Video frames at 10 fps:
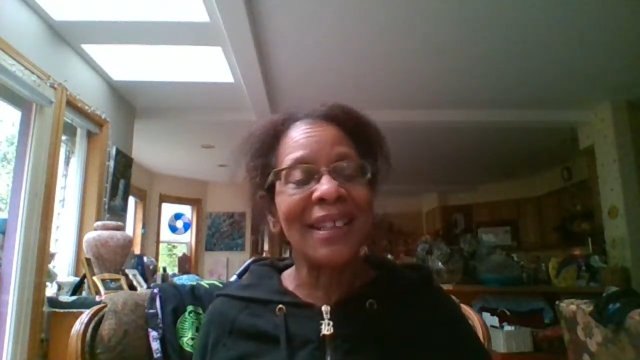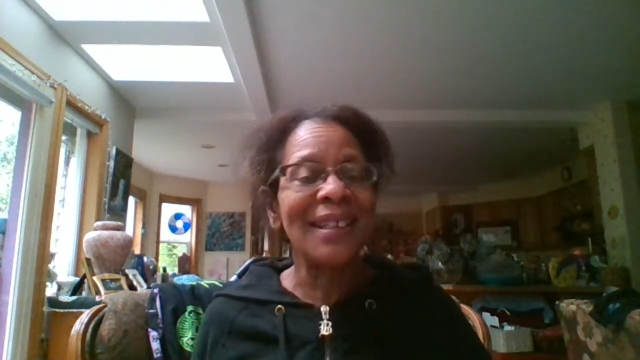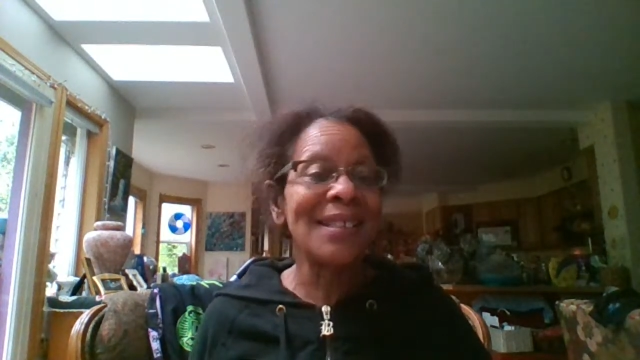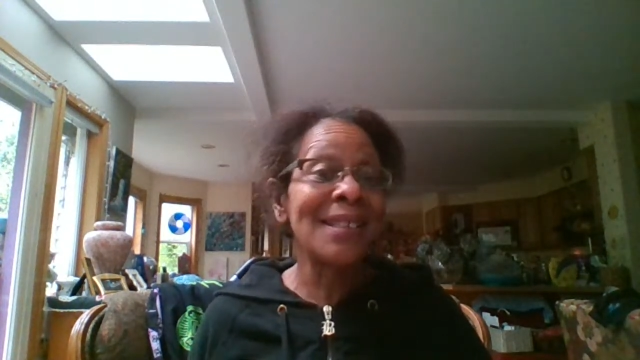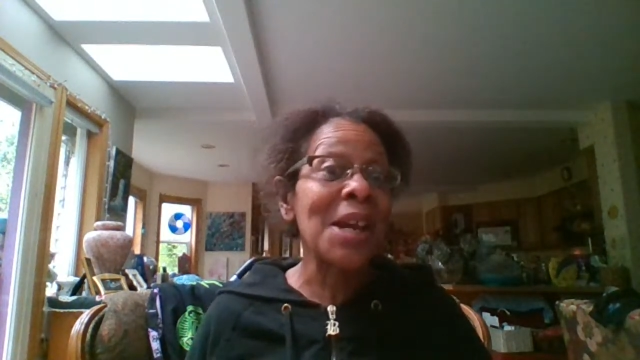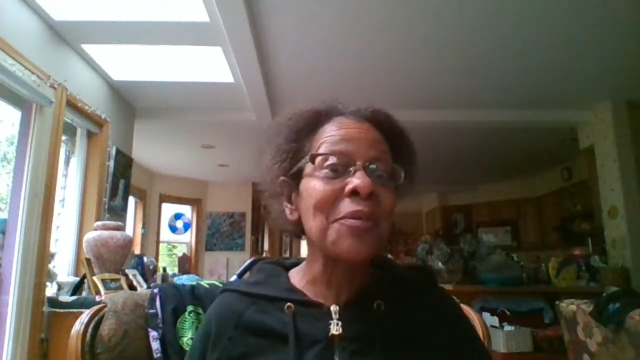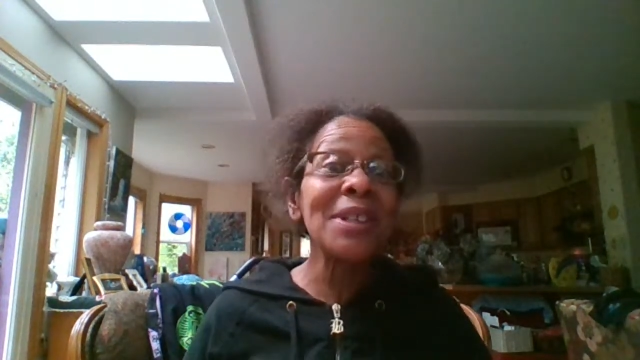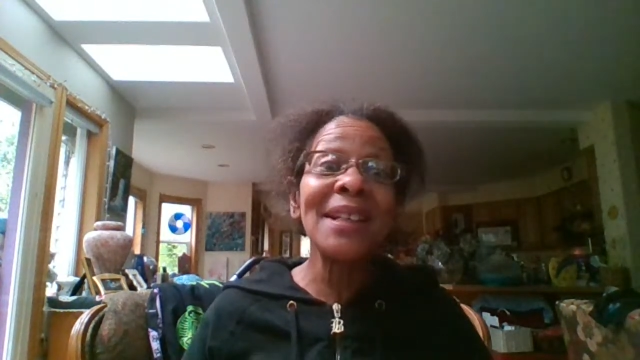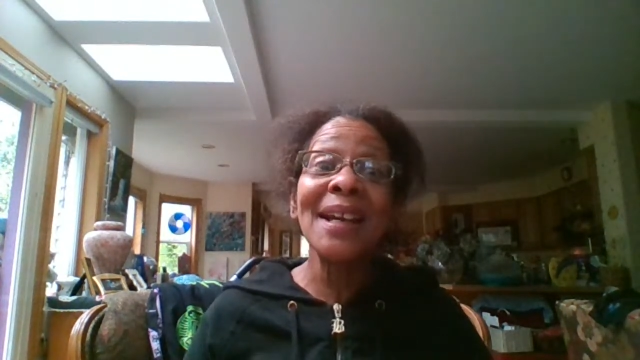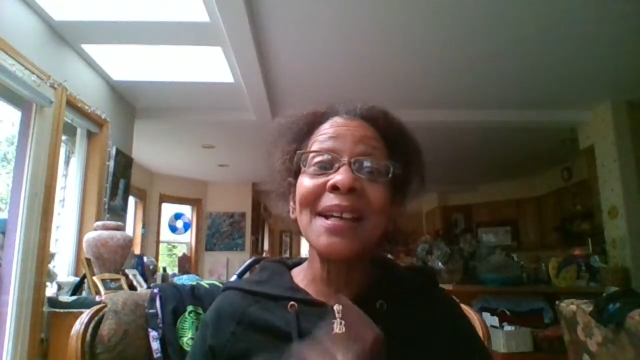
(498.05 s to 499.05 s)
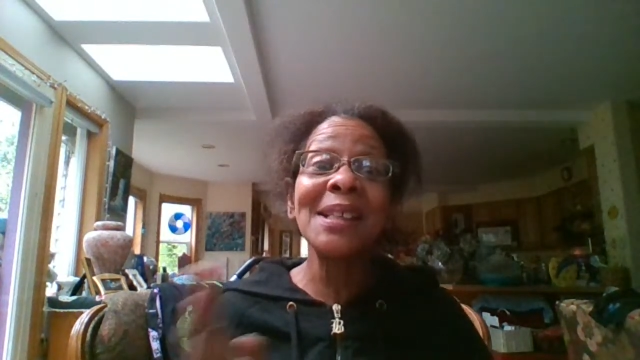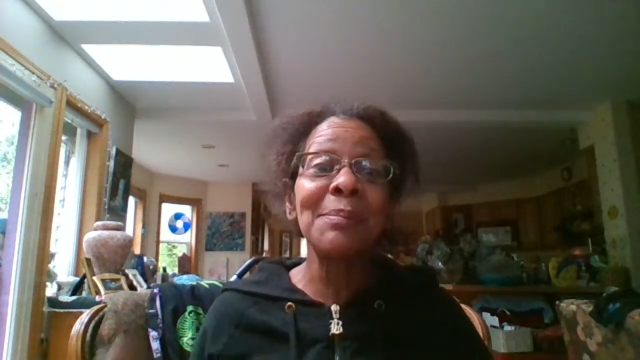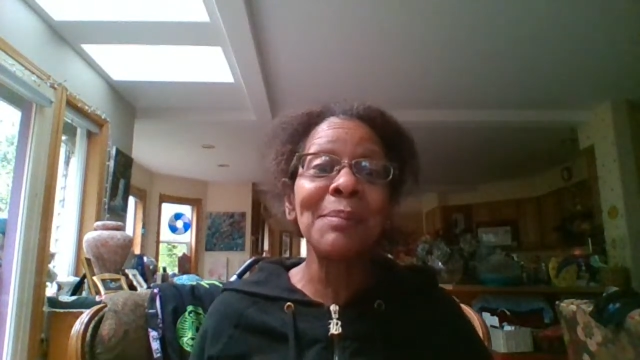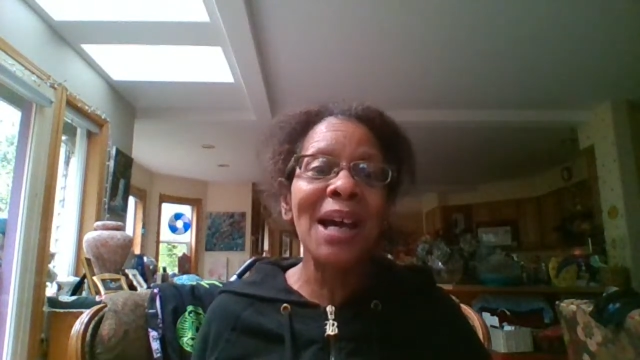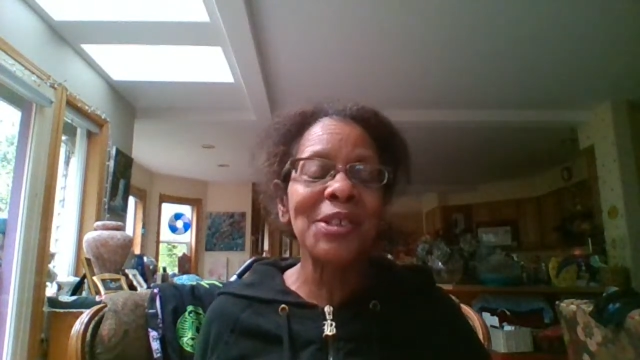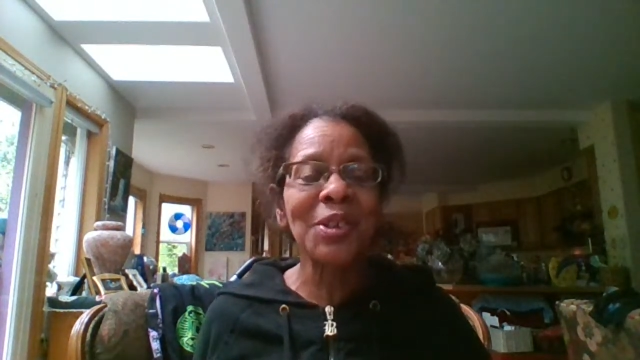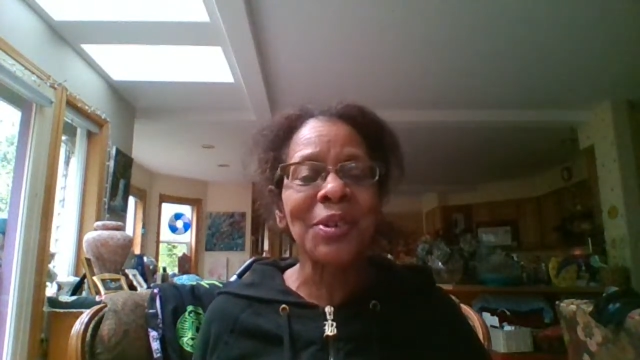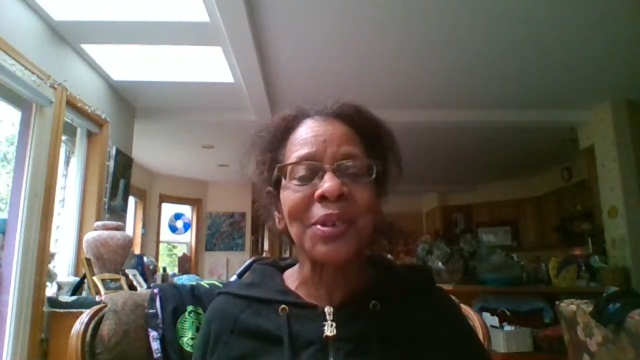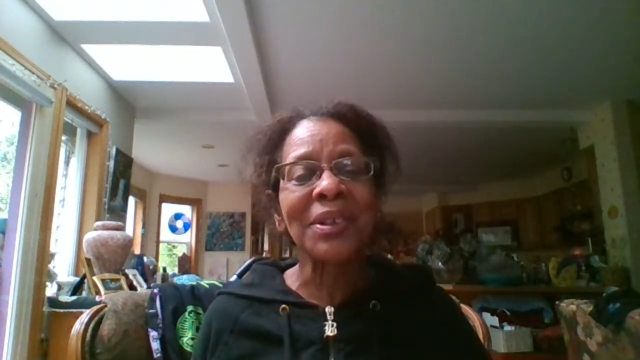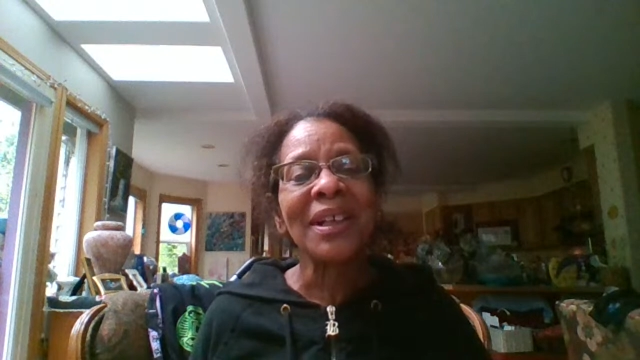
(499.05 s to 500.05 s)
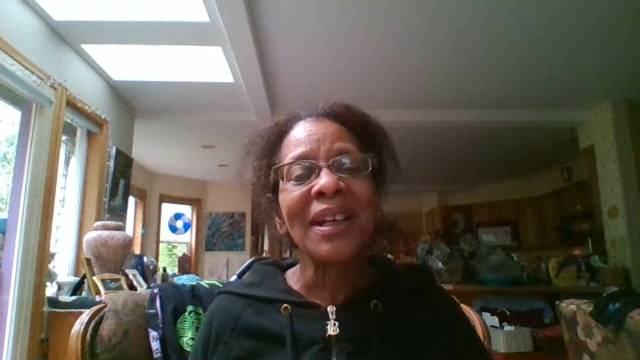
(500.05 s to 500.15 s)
days and every day is magical.